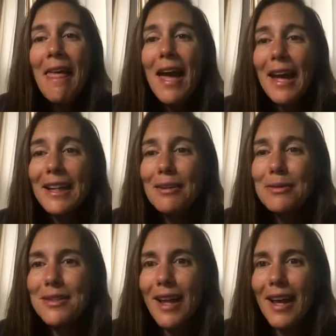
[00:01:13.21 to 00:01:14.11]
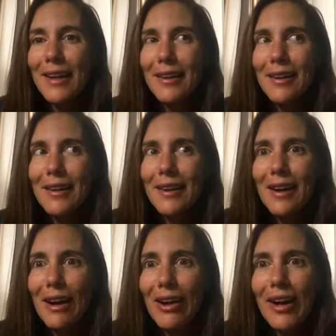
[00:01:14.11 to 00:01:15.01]
And he was like,
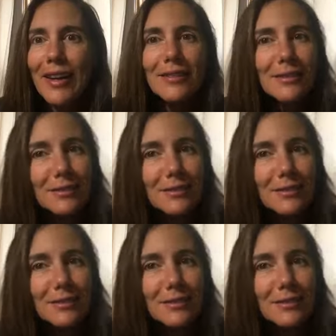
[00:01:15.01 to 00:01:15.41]
all right.